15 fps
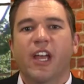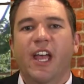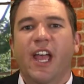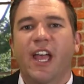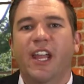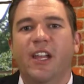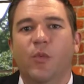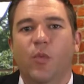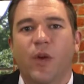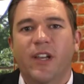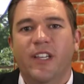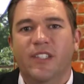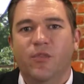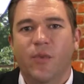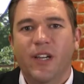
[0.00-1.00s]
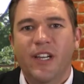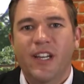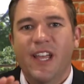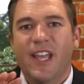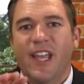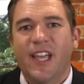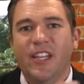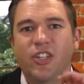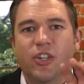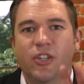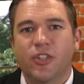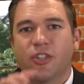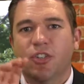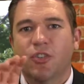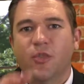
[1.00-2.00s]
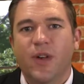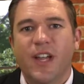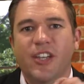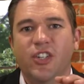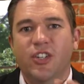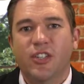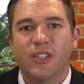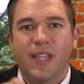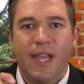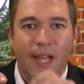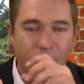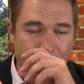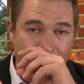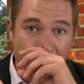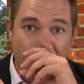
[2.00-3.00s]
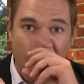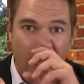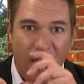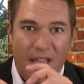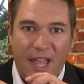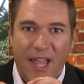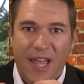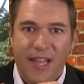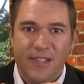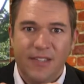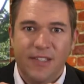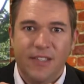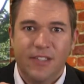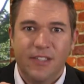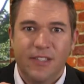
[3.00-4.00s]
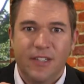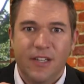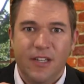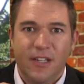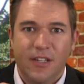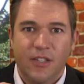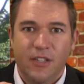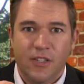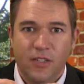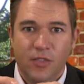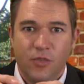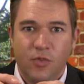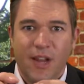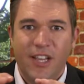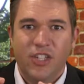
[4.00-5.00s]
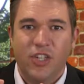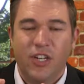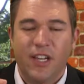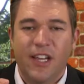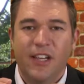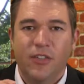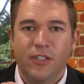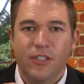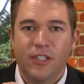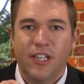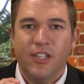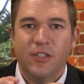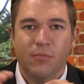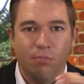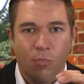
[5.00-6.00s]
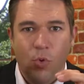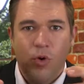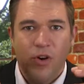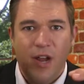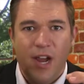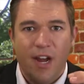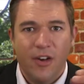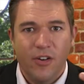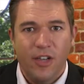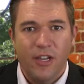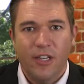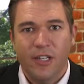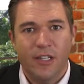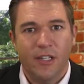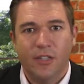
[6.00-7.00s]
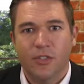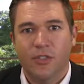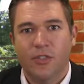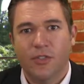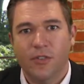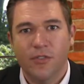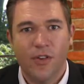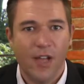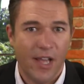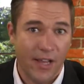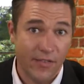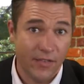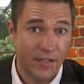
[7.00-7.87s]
and when it's ready to hatch, it scratches out, and as it's scratching out, it gets more air and it can survive.